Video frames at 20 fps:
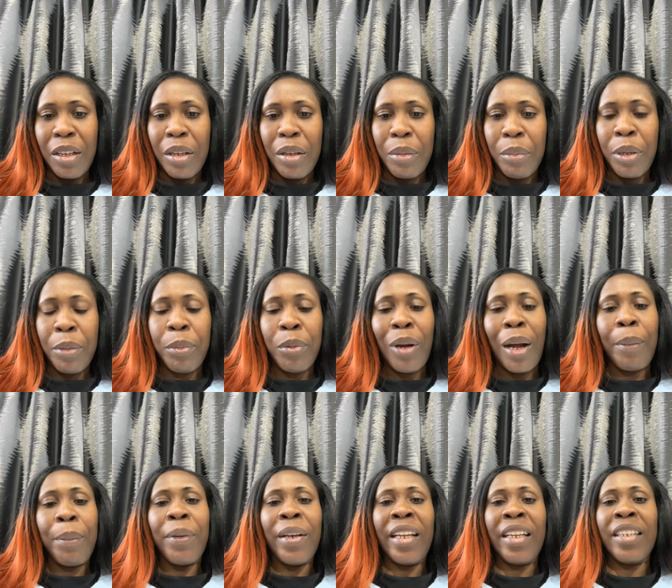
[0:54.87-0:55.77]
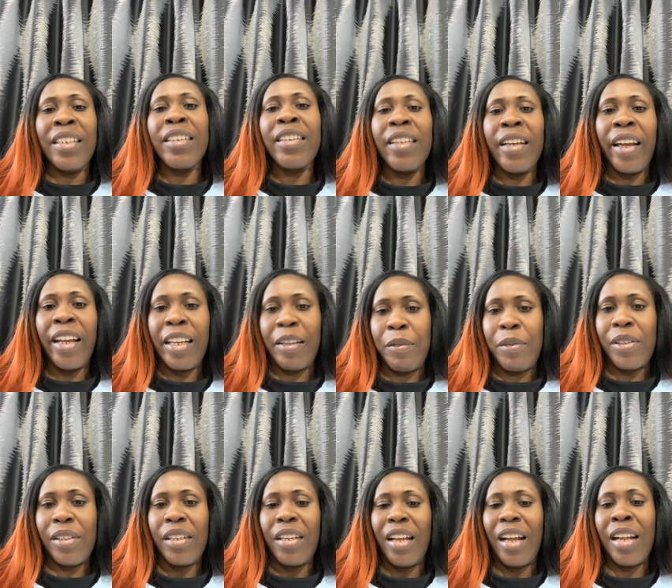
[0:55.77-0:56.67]
People are playing
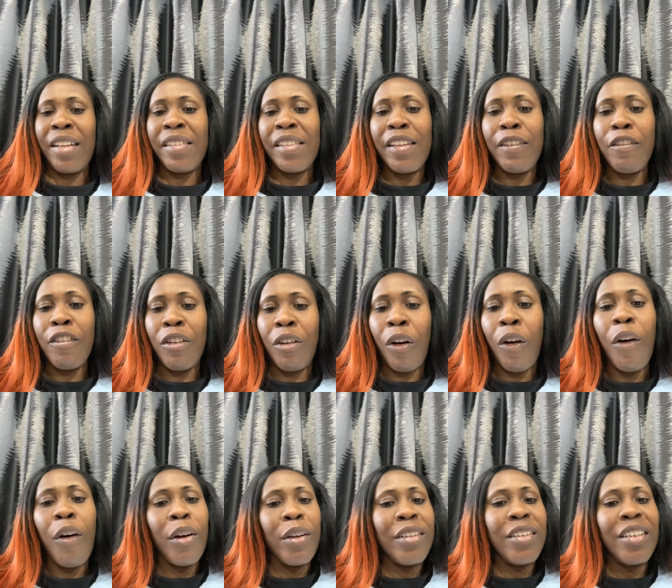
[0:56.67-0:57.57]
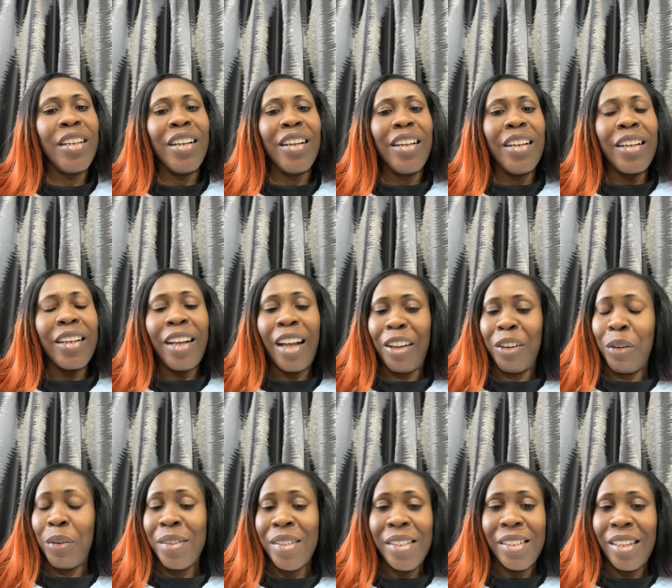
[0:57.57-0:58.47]
games as if God
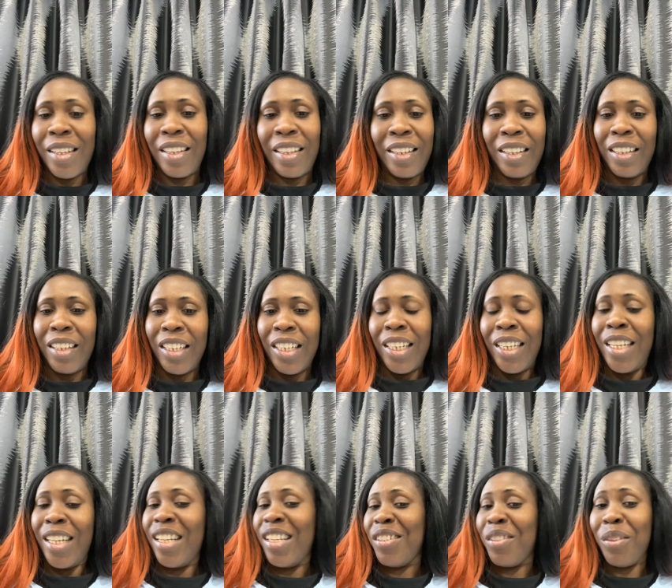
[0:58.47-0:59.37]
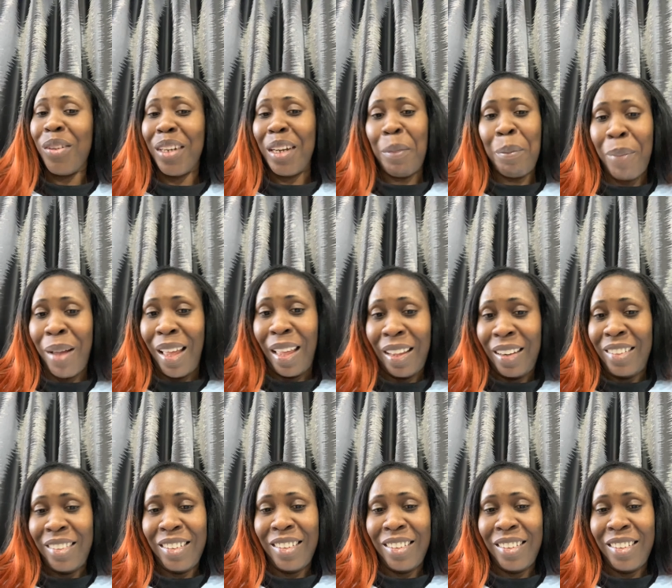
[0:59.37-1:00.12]
cannot see. He is not a man